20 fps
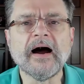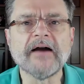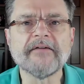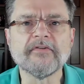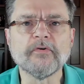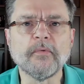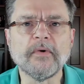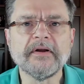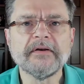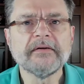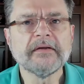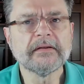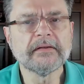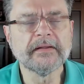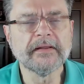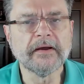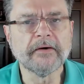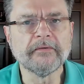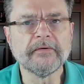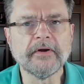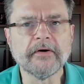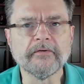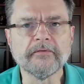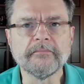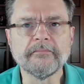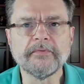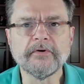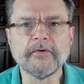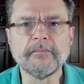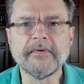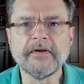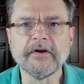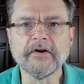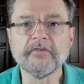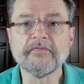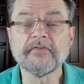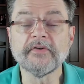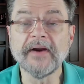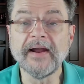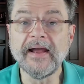everyone, Leo Notenboom here
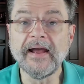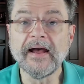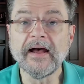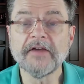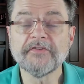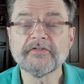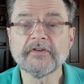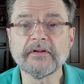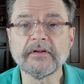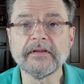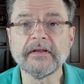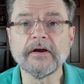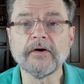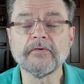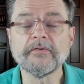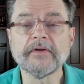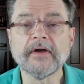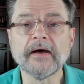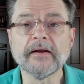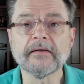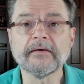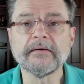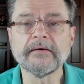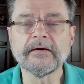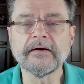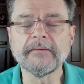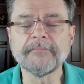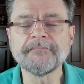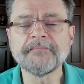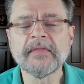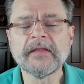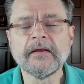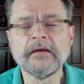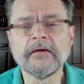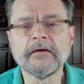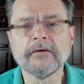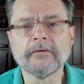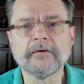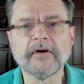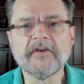for AskLeo.com,
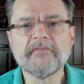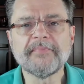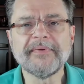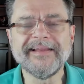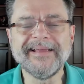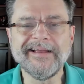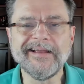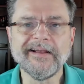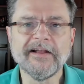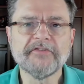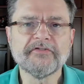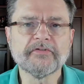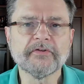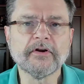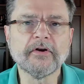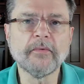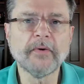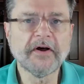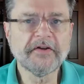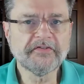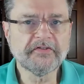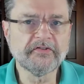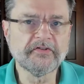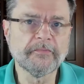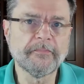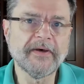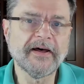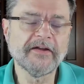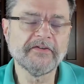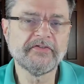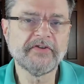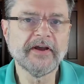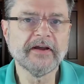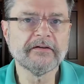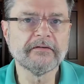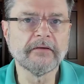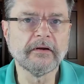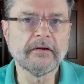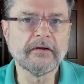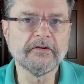where I've been answering questions about
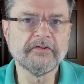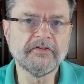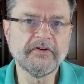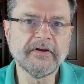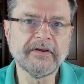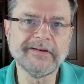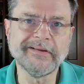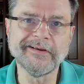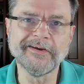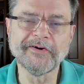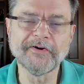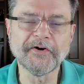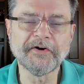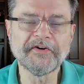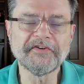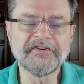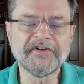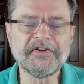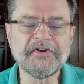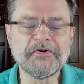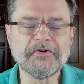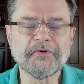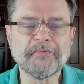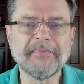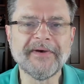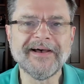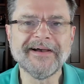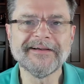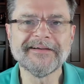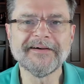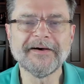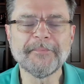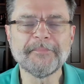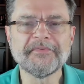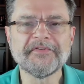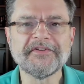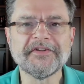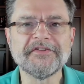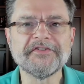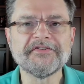technology and encouraging you to back up
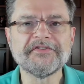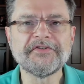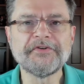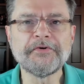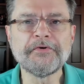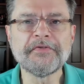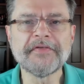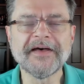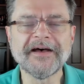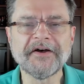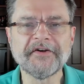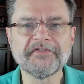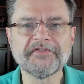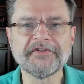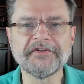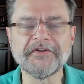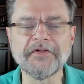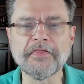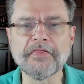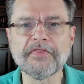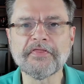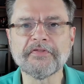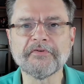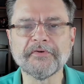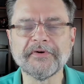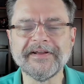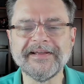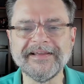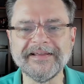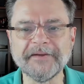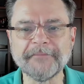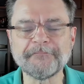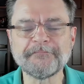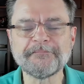since 2003.